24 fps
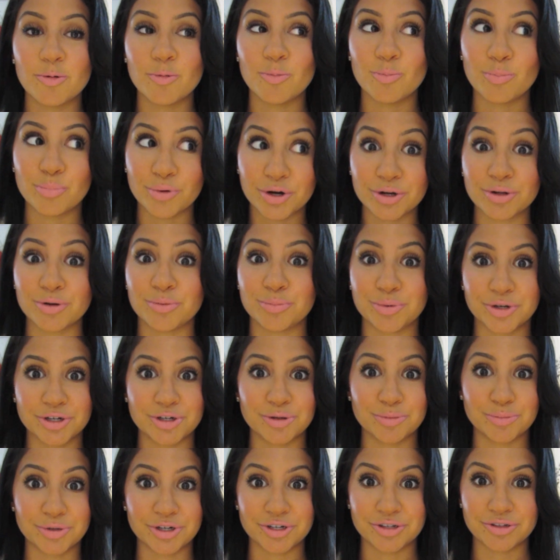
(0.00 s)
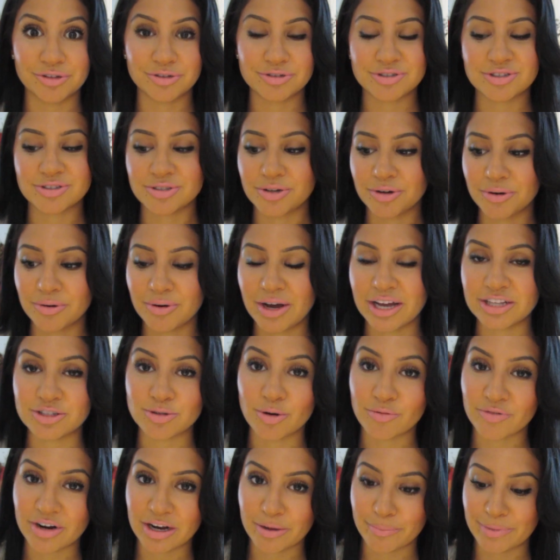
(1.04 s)
brittle brittle brittle so I
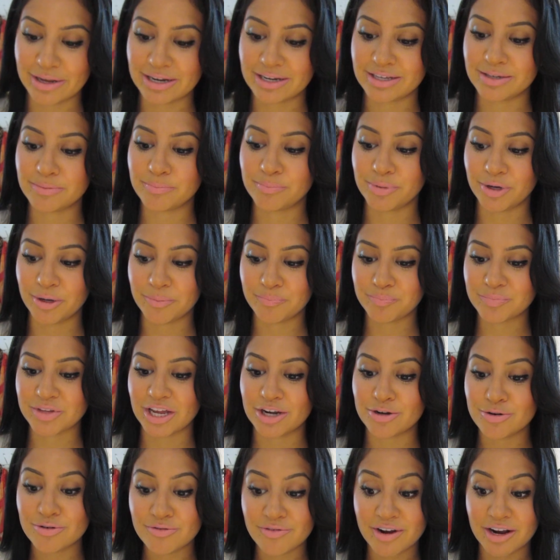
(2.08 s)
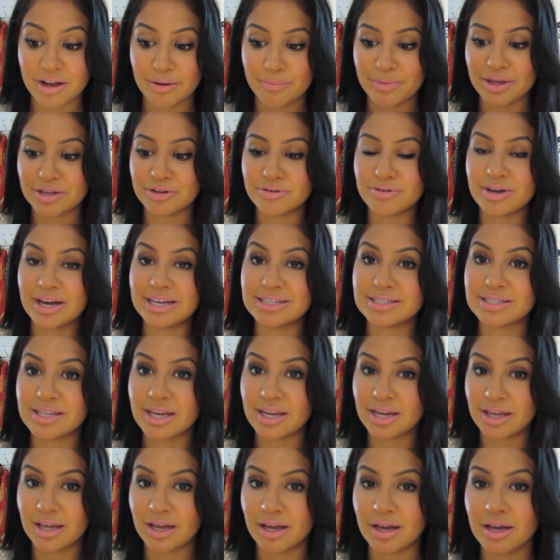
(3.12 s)
don't recommend it but I do recommend you guys
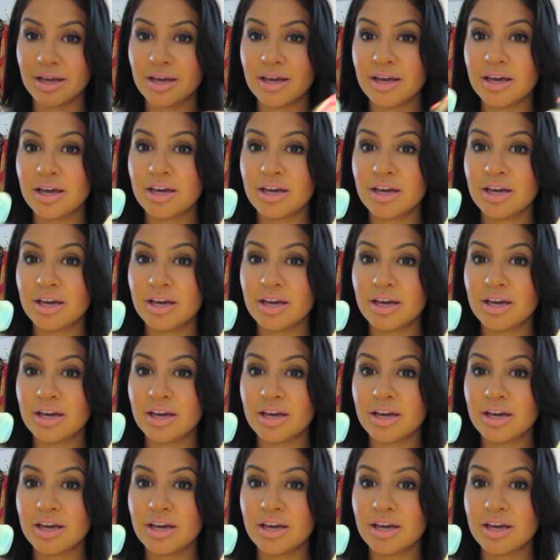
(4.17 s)
getting